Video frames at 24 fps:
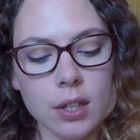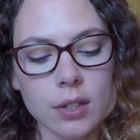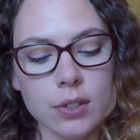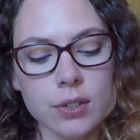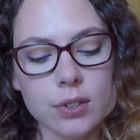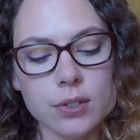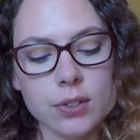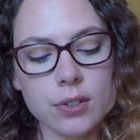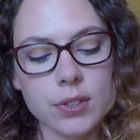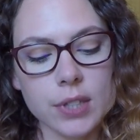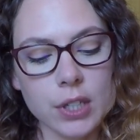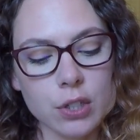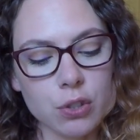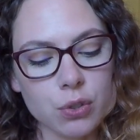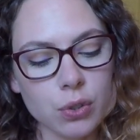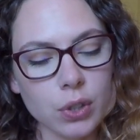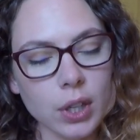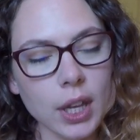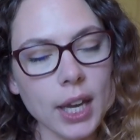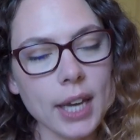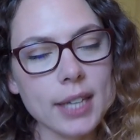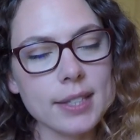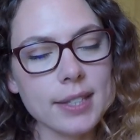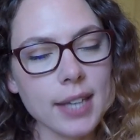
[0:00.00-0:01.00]

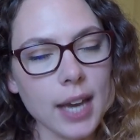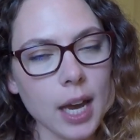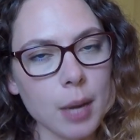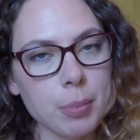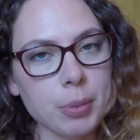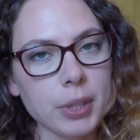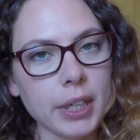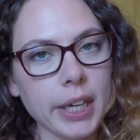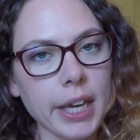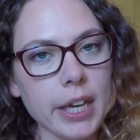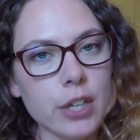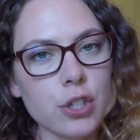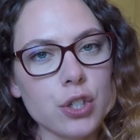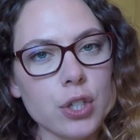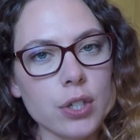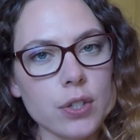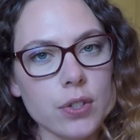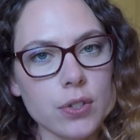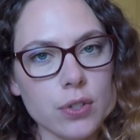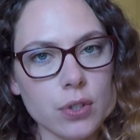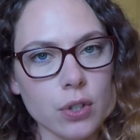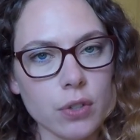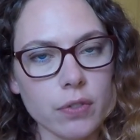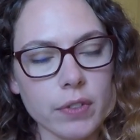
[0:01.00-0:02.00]
Centralized
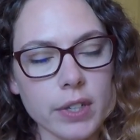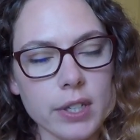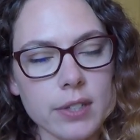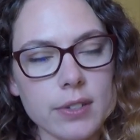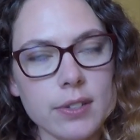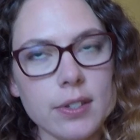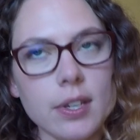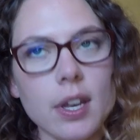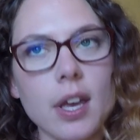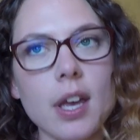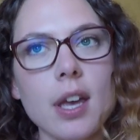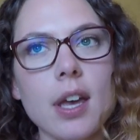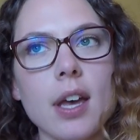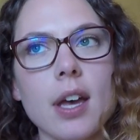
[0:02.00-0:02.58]
Application Service.